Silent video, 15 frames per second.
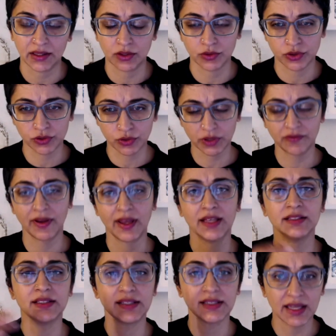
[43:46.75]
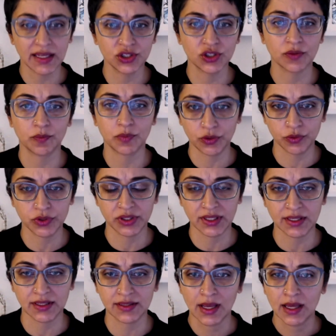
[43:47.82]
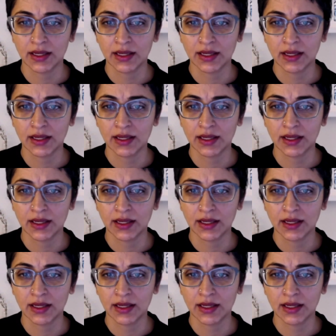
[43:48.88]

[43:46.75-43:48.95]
those sort of end stage abuses.